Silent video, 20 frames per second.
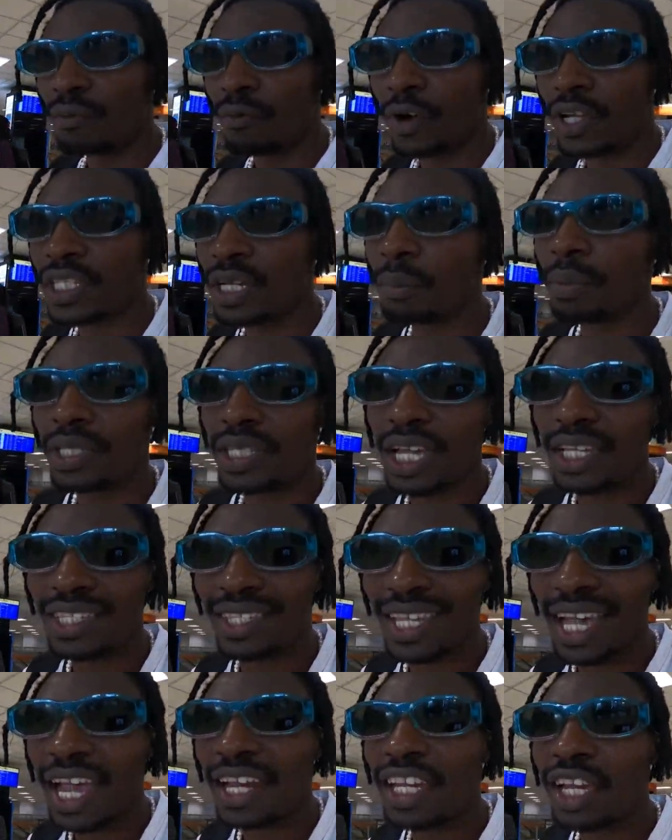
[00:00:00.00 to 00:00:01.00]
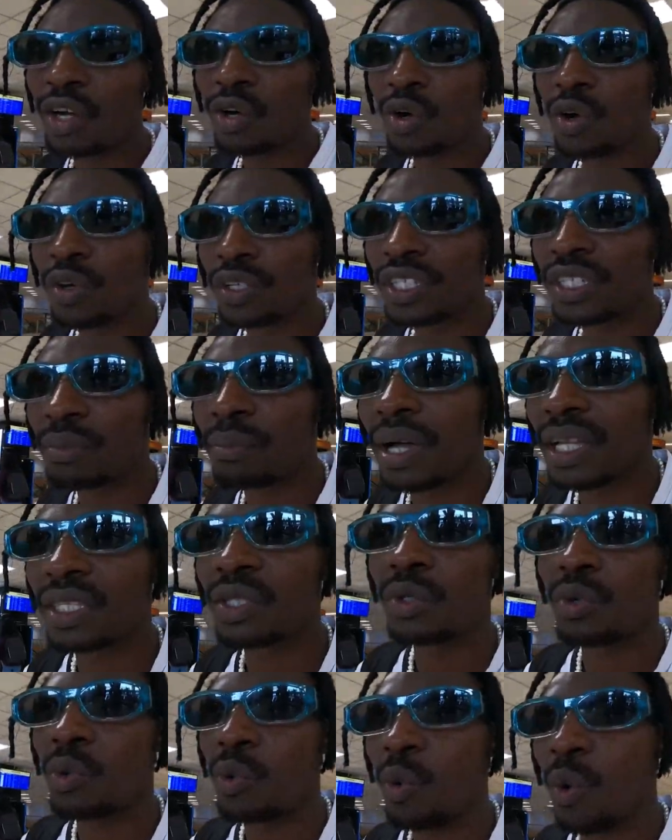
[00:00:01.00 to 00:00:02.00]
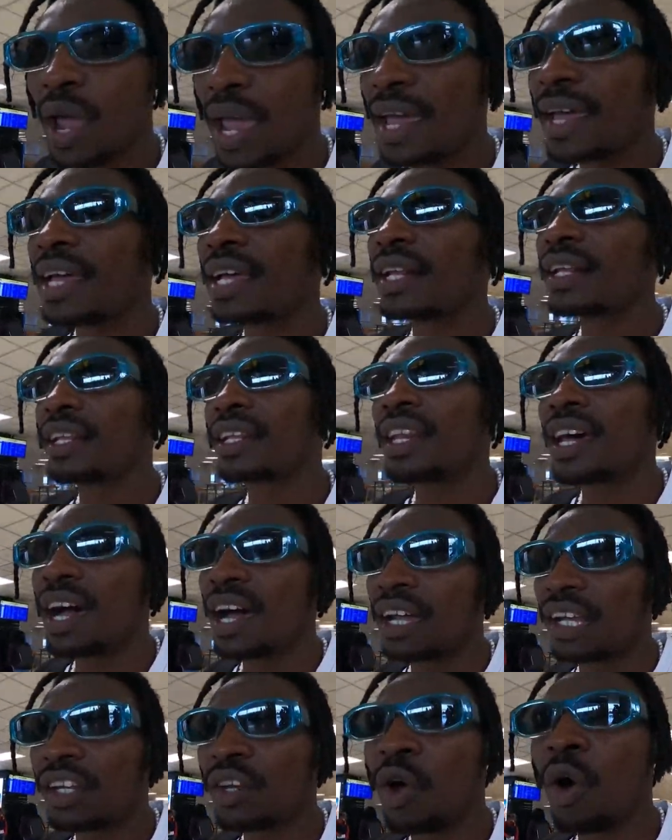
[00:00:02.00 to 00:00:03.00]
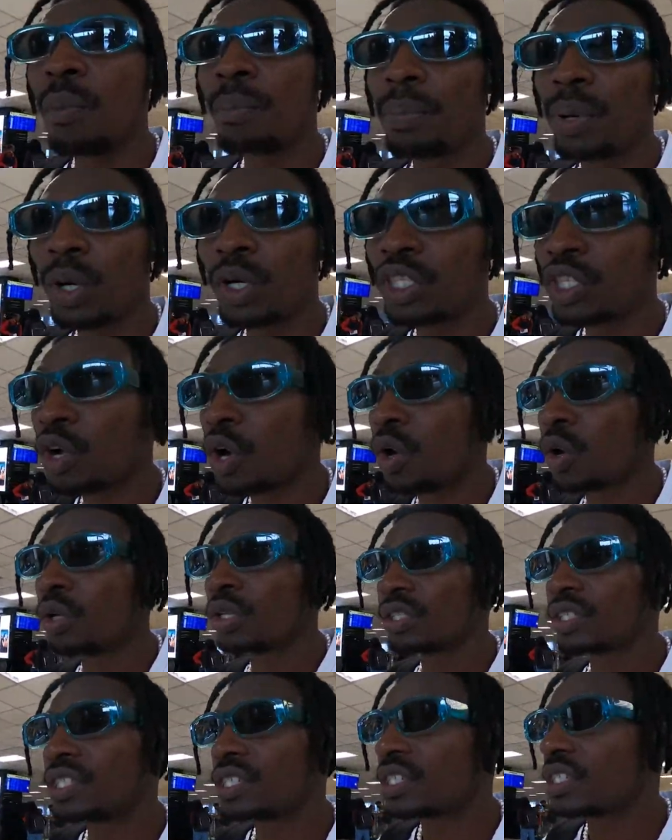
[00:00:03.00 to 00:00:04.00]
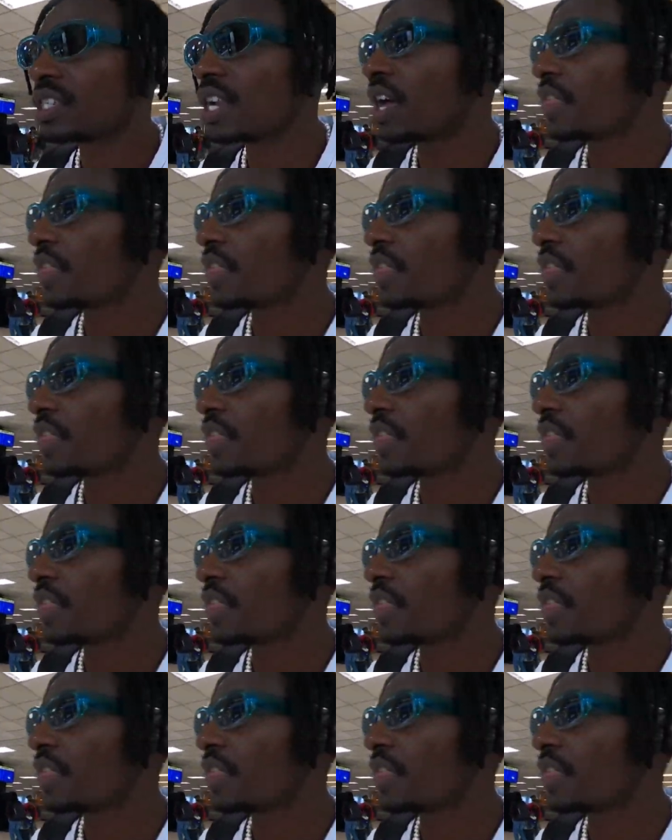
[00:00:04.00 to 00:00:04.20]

for example it has tiny roads but well done no potholes